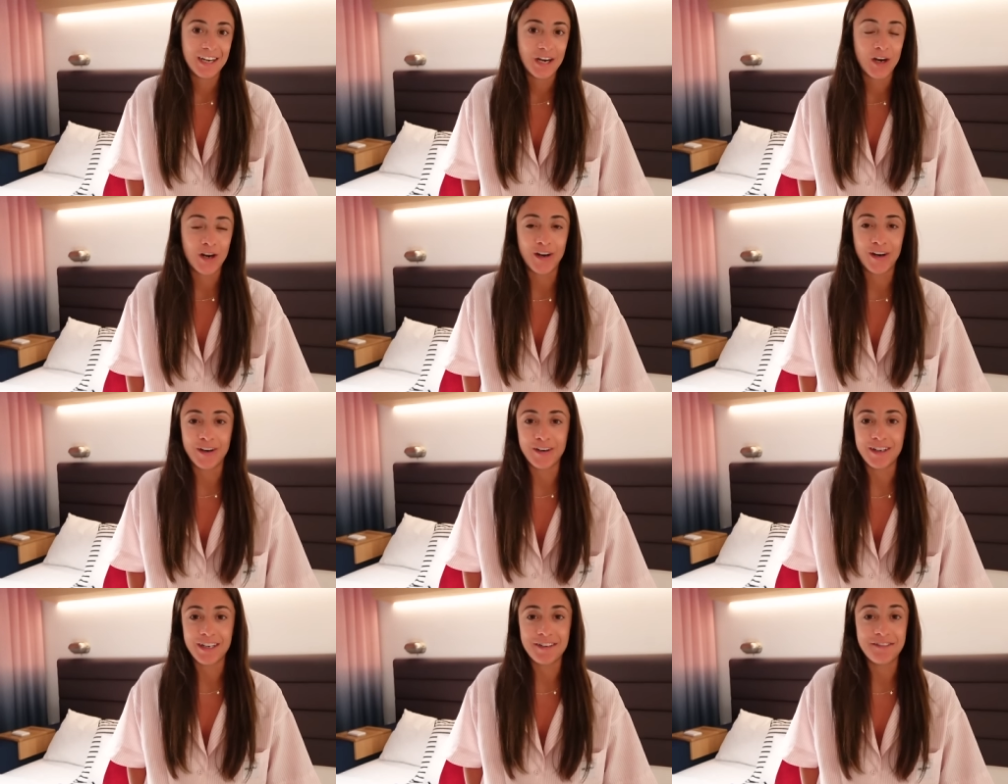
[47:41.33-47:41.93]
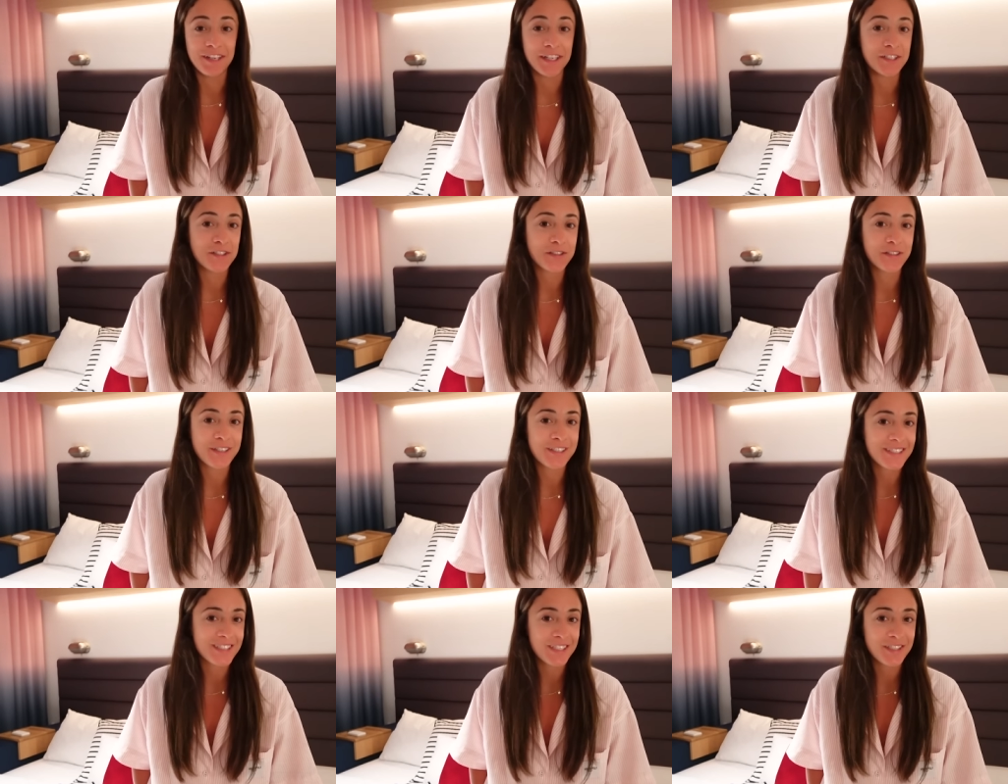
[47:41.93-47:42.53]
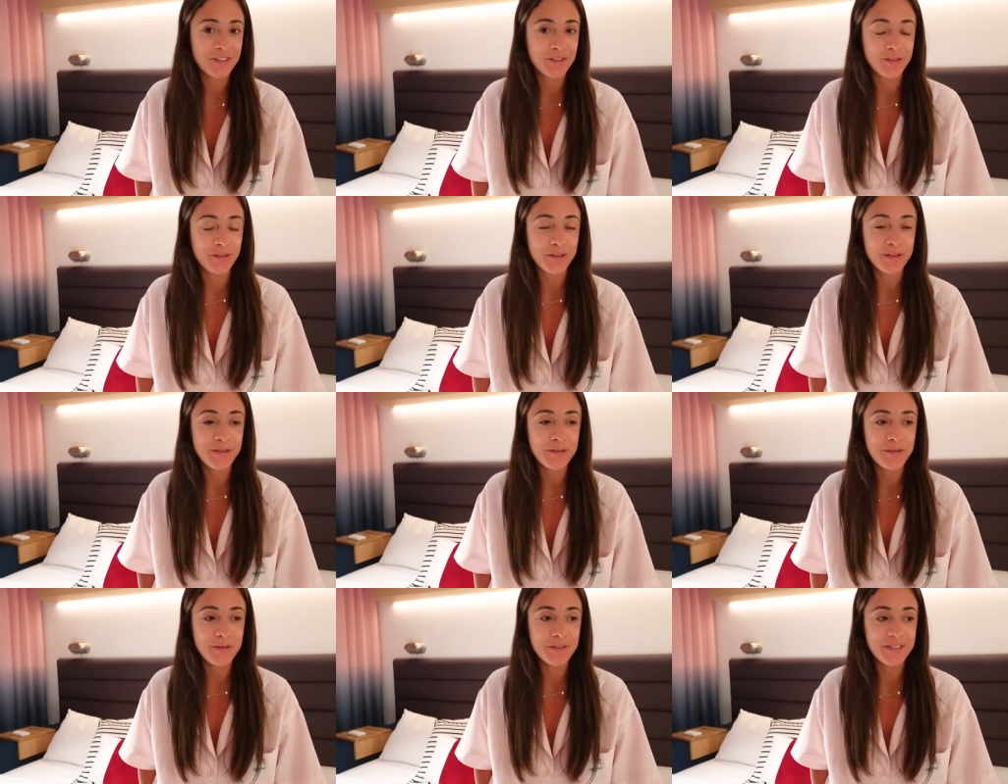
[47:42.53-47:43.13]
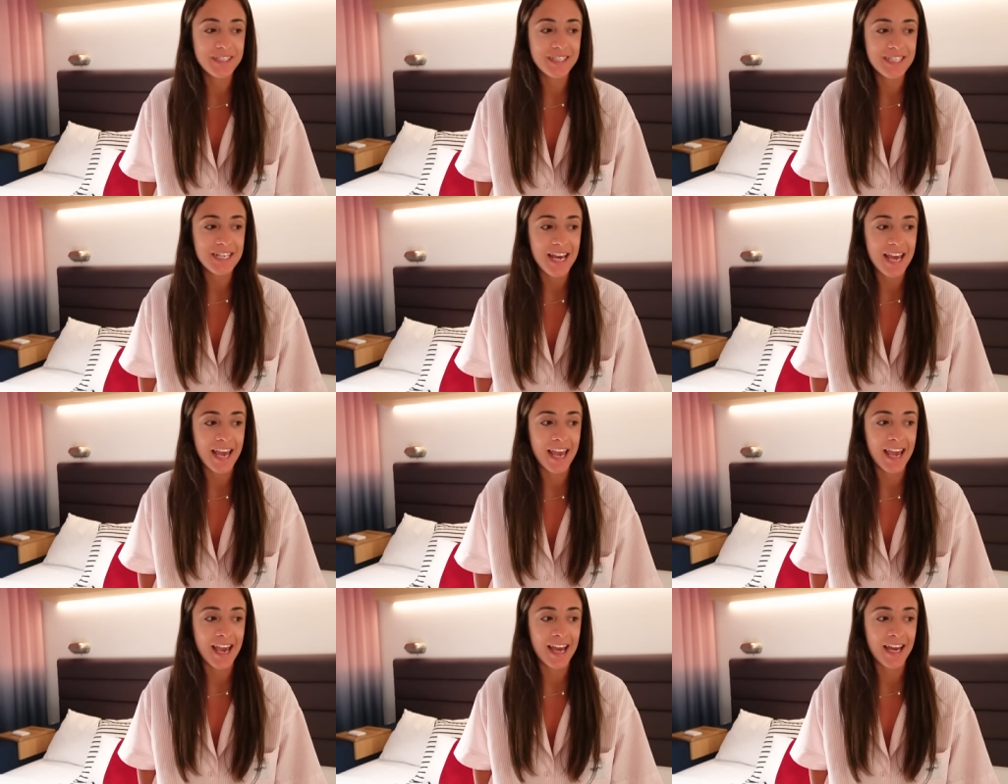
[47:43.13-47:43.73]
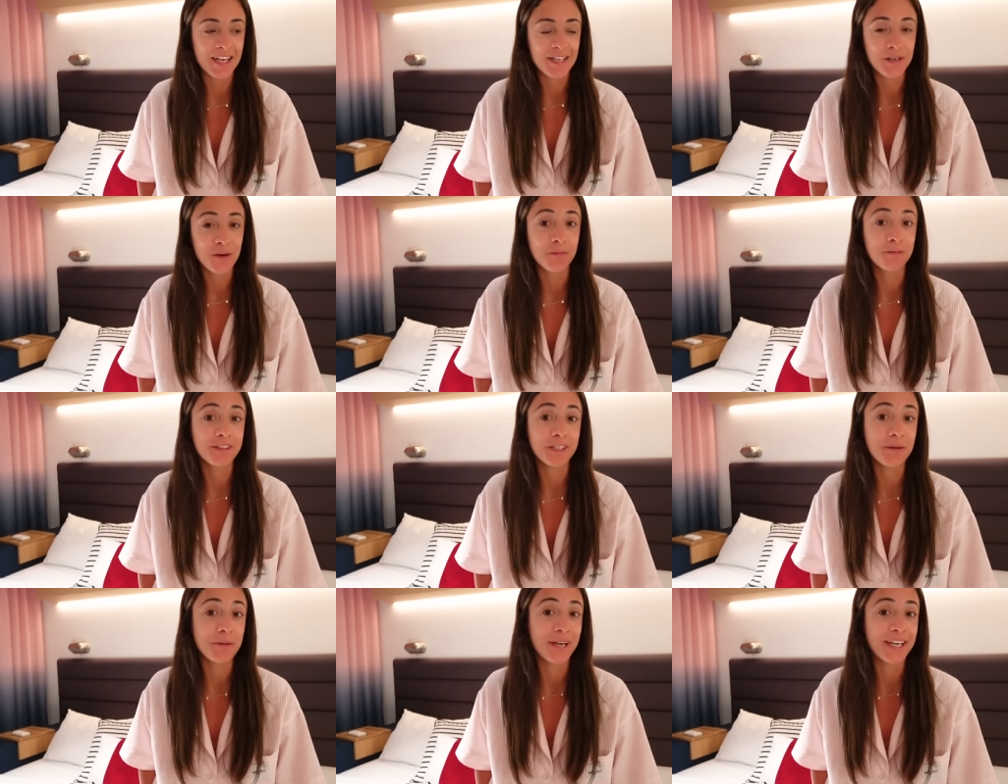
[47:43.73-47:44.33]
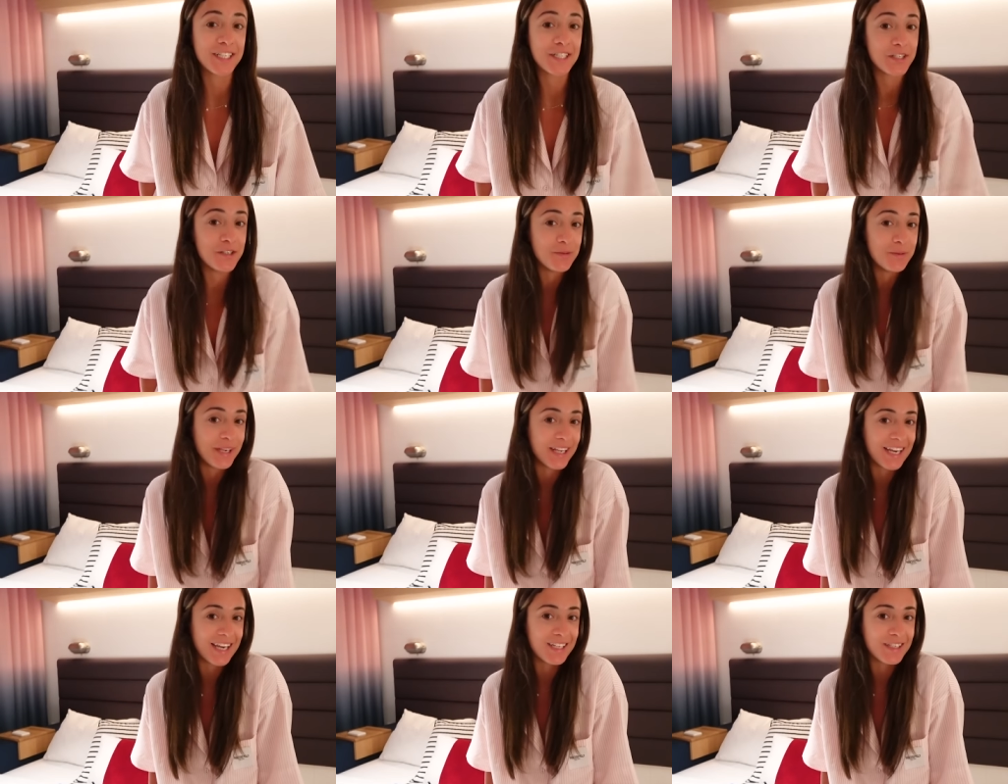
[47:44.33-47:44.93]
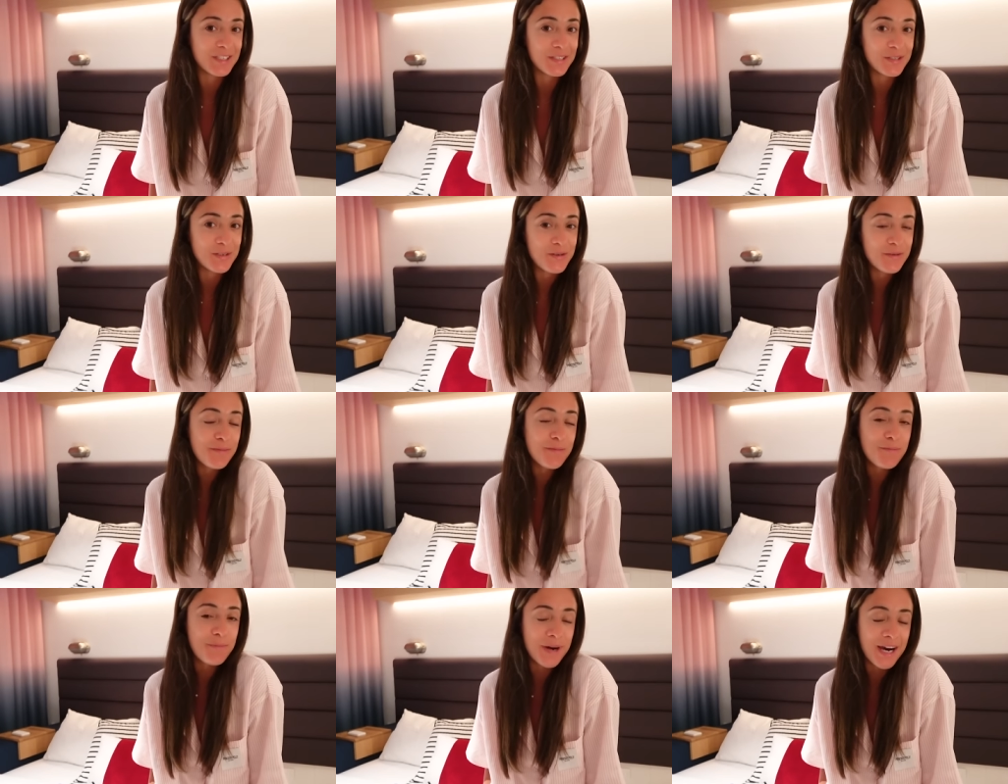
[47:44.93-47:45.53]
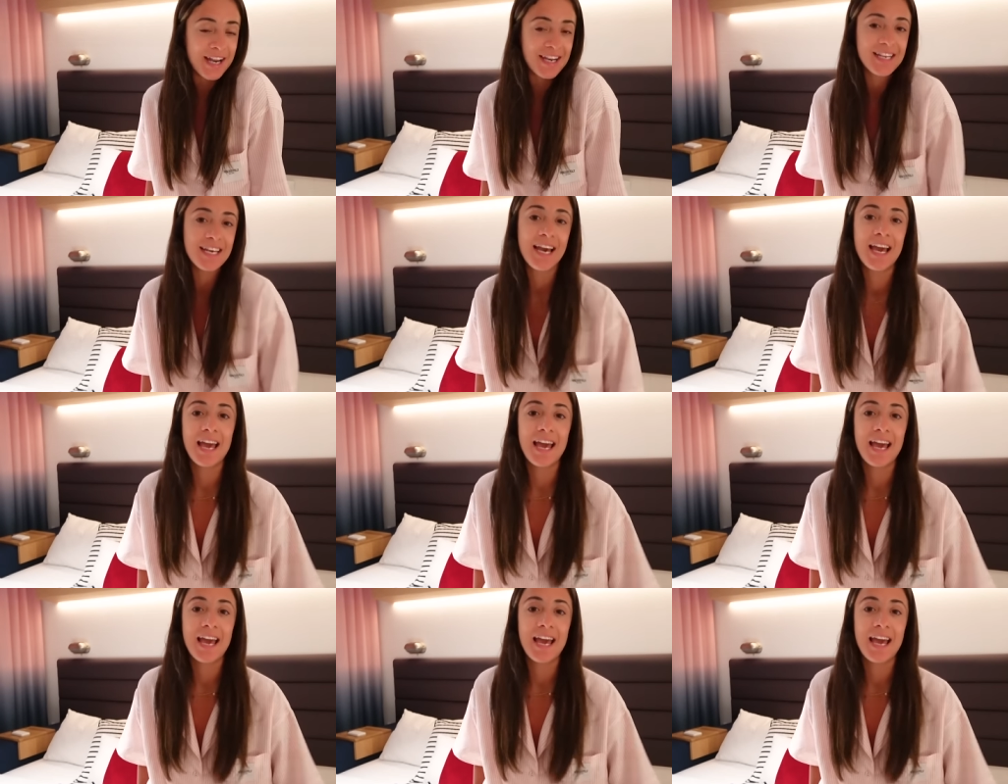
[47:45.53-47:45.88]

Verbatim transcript: our adventures this cruise and hopefully we get to do it again soon. But